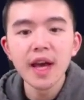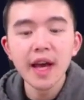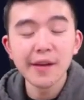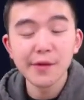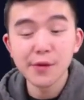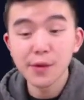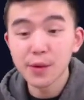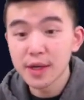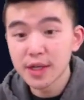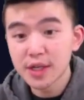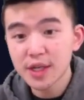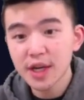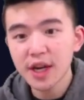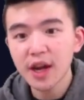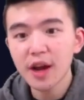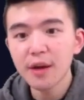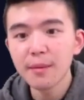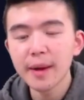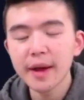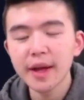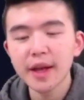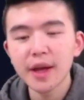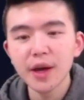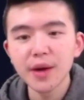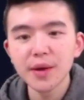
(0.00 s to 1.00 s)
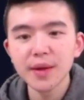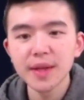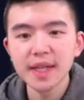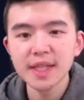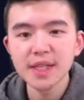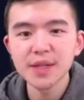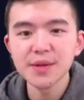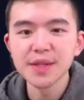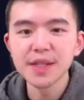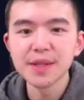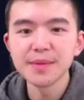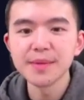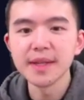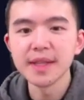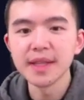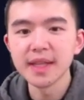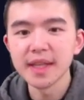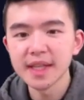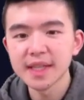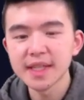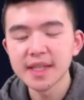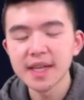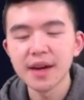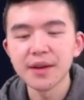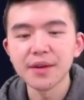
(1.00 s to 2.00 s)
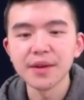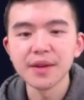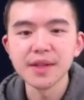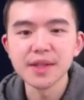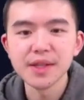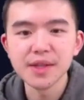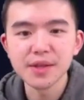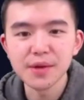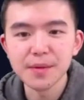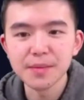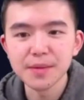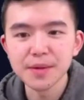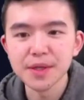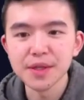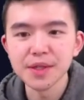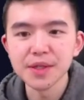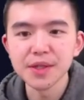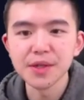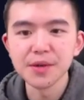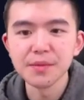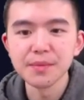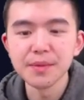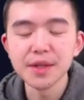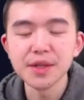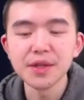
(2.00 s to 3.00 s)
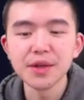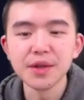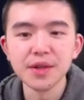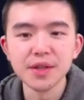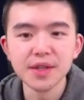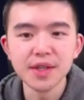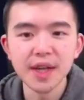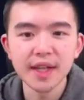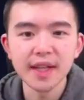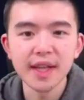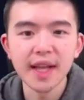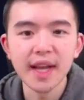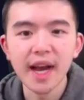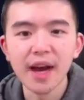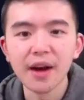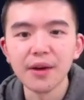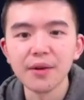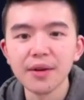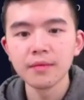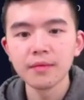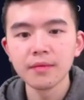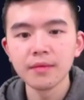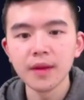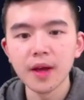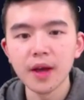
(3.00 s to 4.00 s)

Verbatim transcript: If you want to check out my code, that's going to be linked down in the description, so be sure to check that out.